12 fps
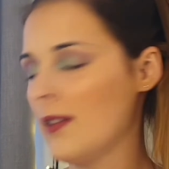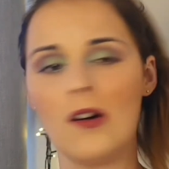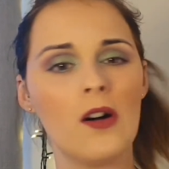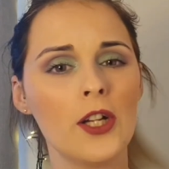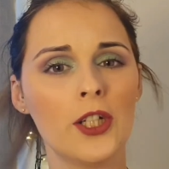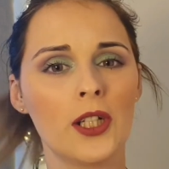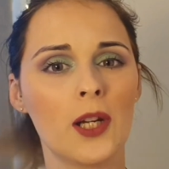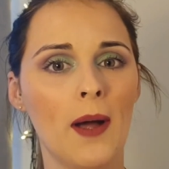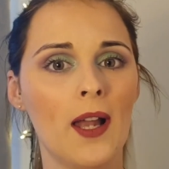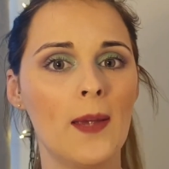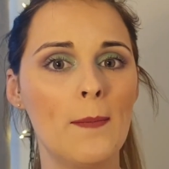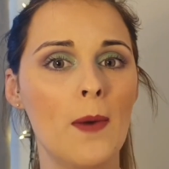the eyeshadow
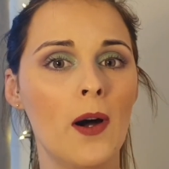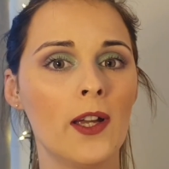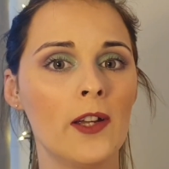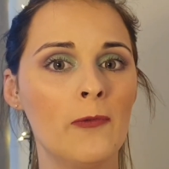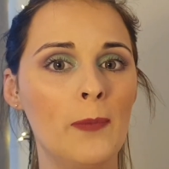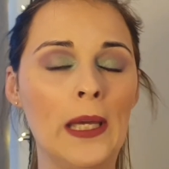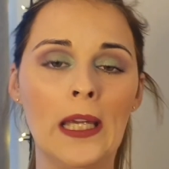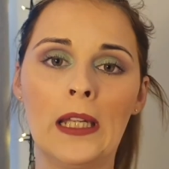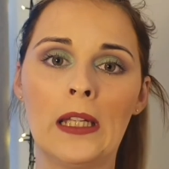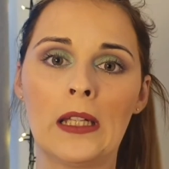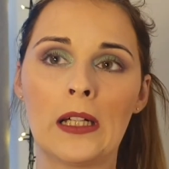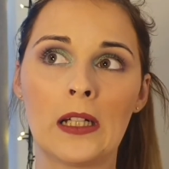palette might have
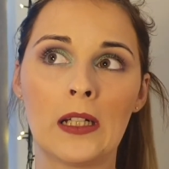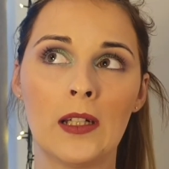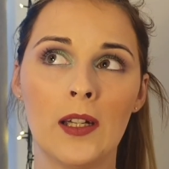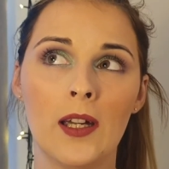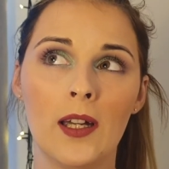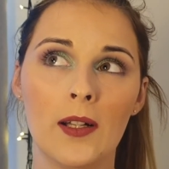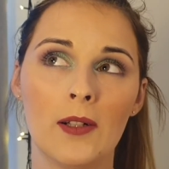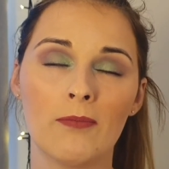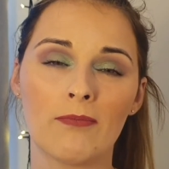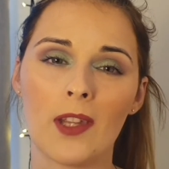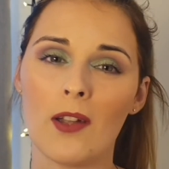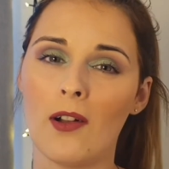been,
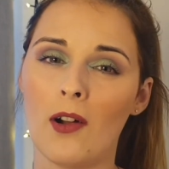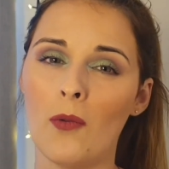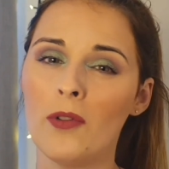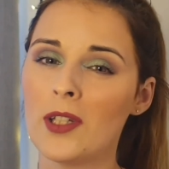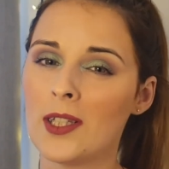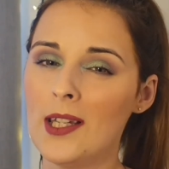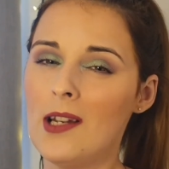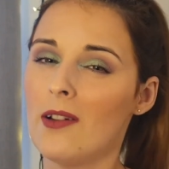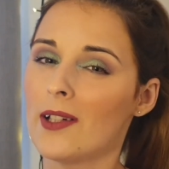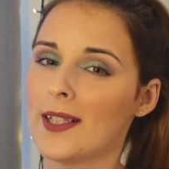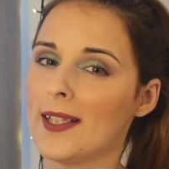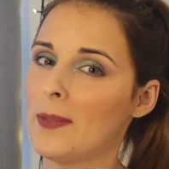I want to say like
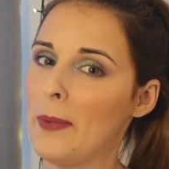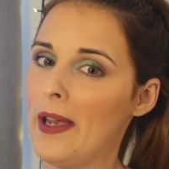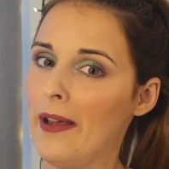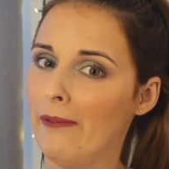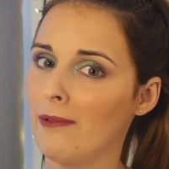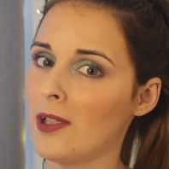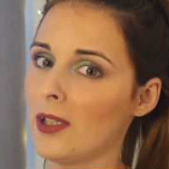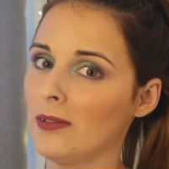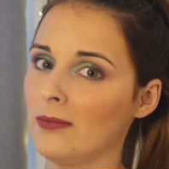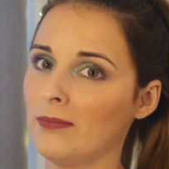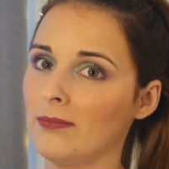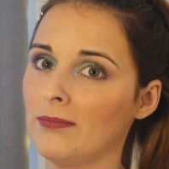£6.
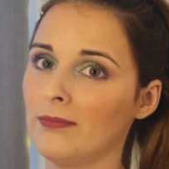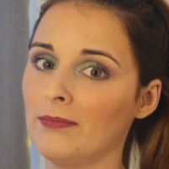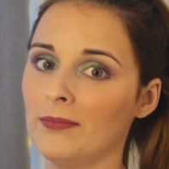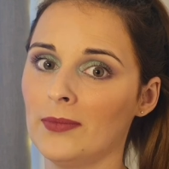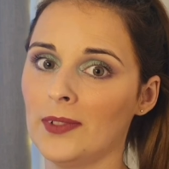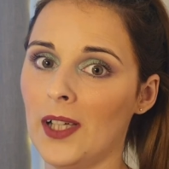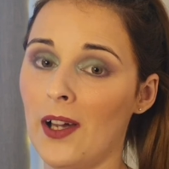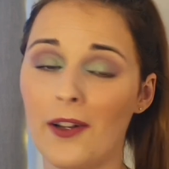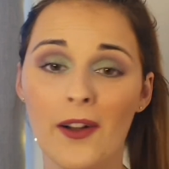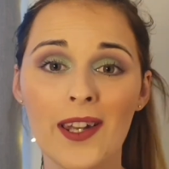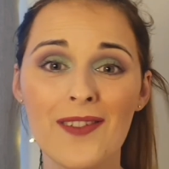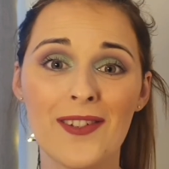I
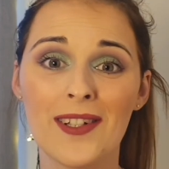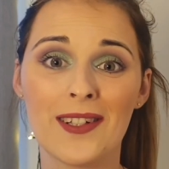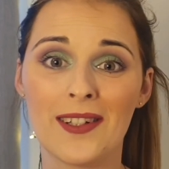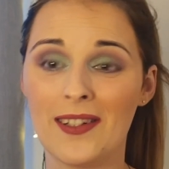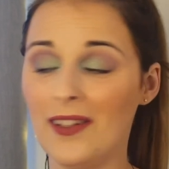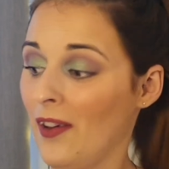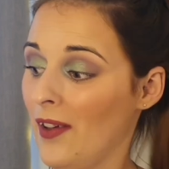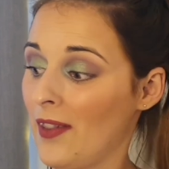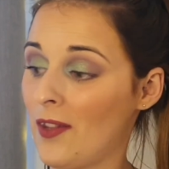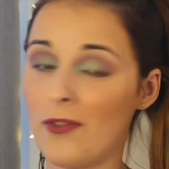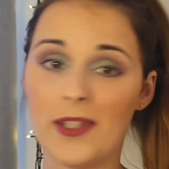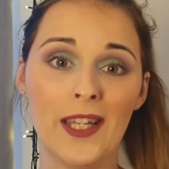can't even, like, the
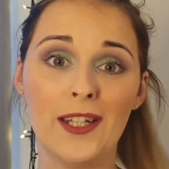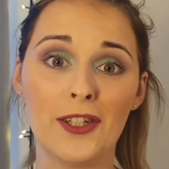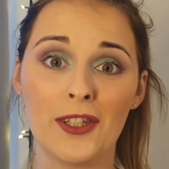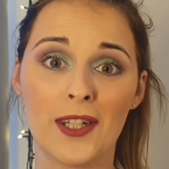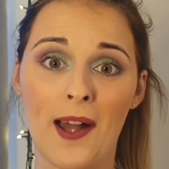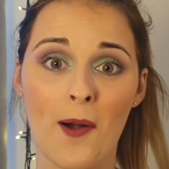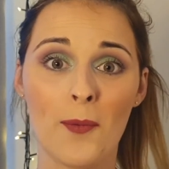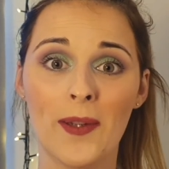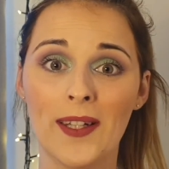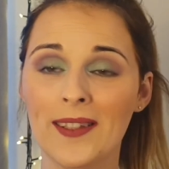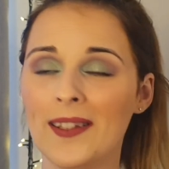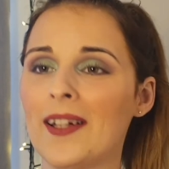receipt doesn't tell
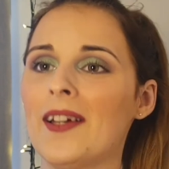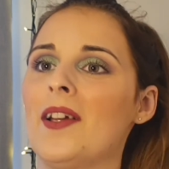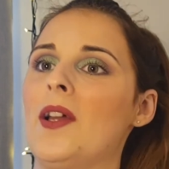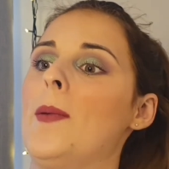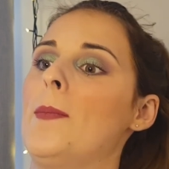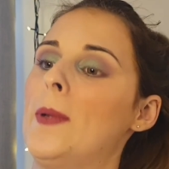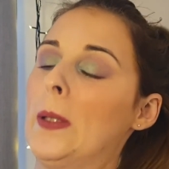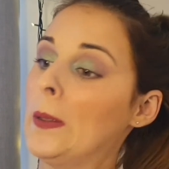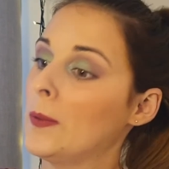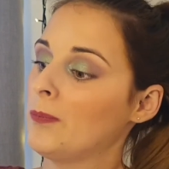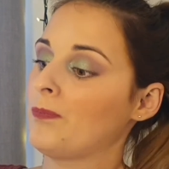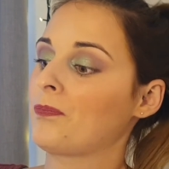me, but
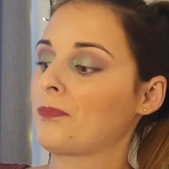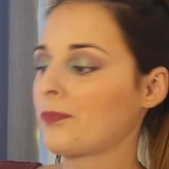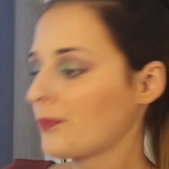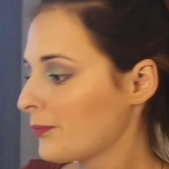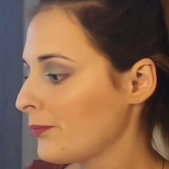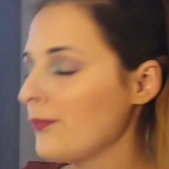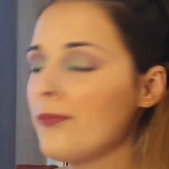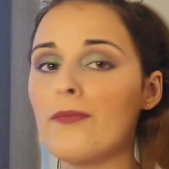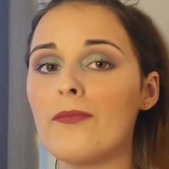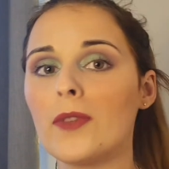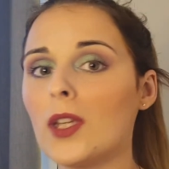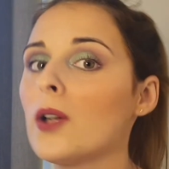
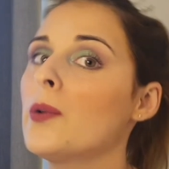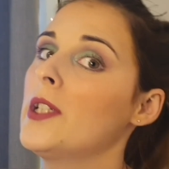I would